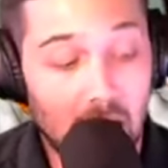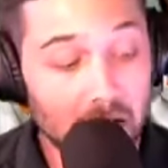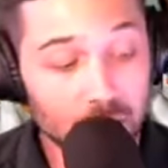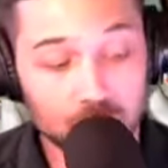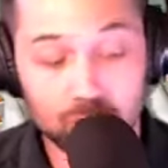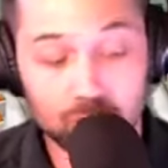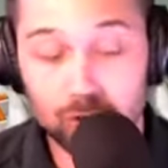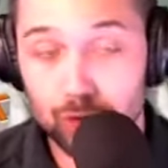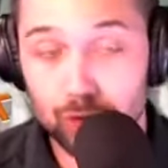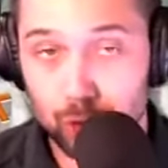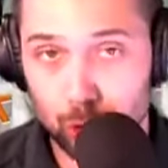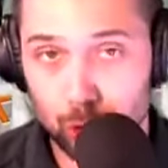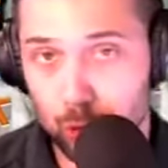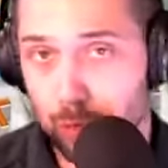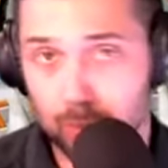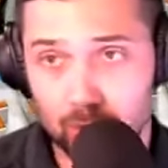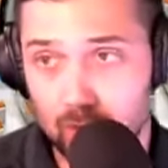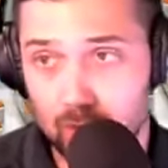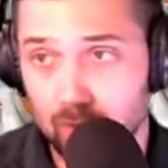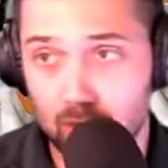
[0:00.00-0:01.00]
I still
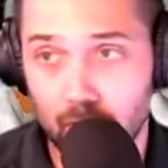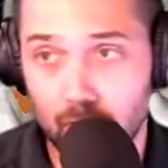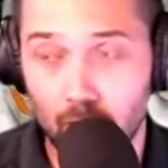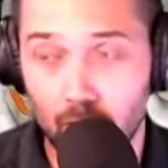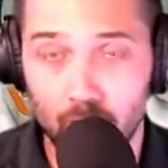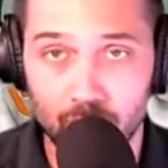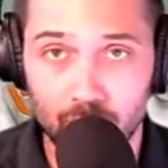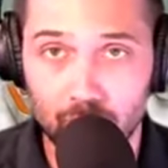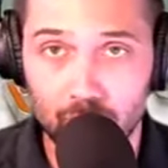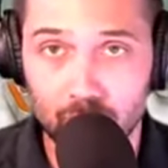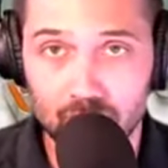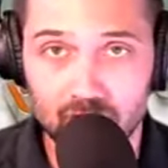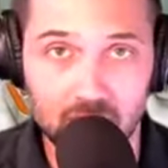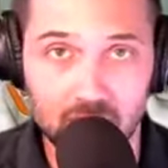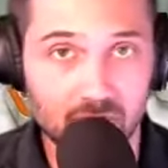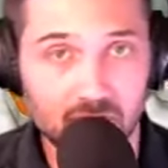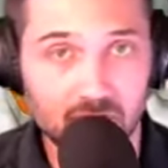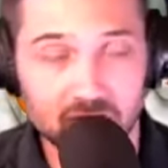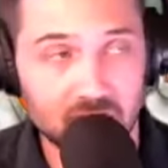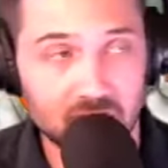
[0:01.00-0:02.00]
truly believe that they are a very good
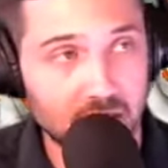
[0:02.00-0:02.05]
defense.